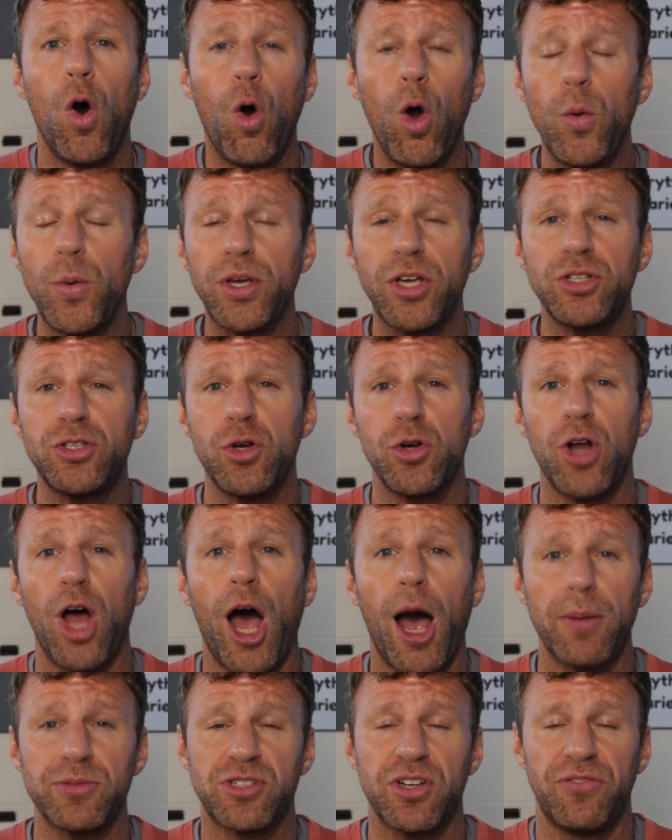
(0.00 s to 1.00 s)
or we could do an
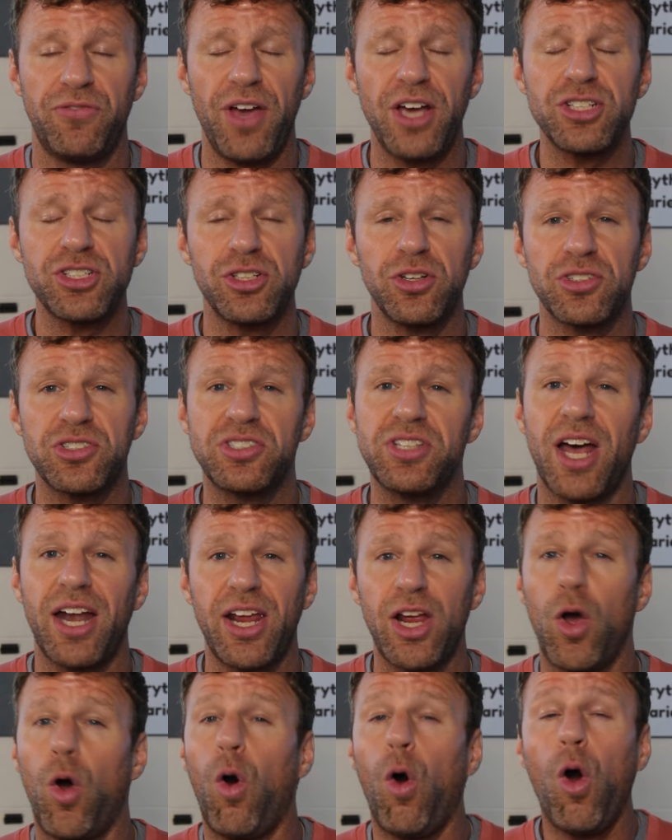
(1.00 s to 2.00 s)
observational
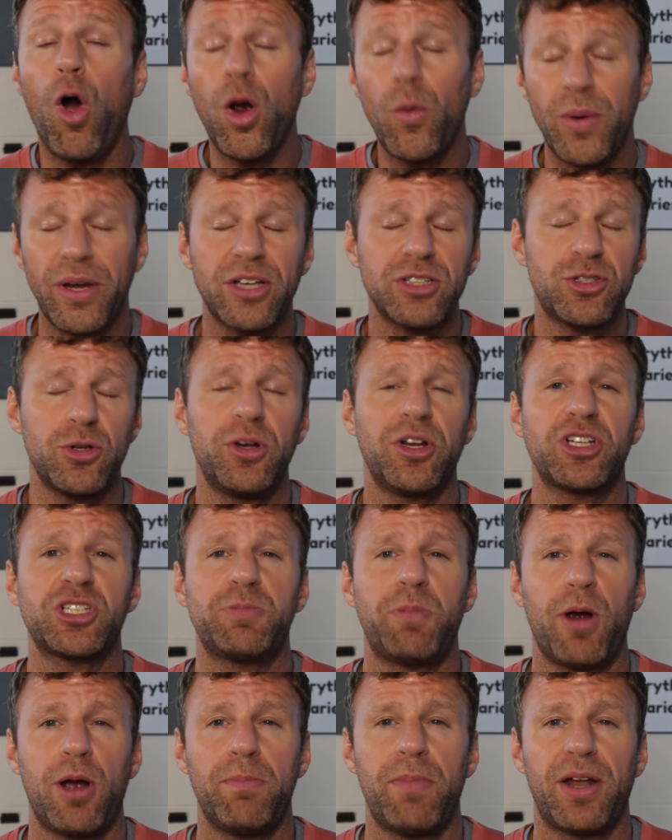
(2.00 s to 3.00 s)
study, or we could do an
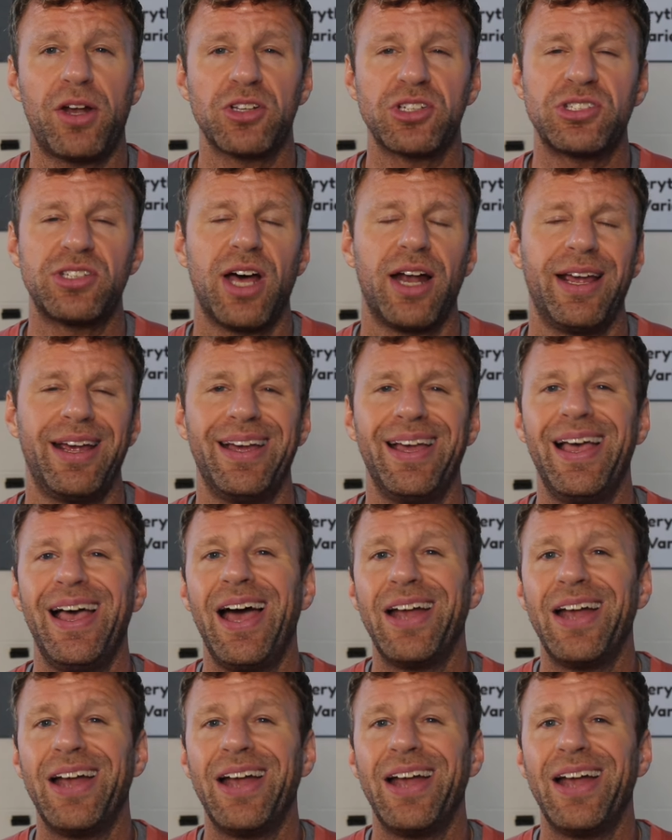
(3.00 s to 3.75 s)
experimental study.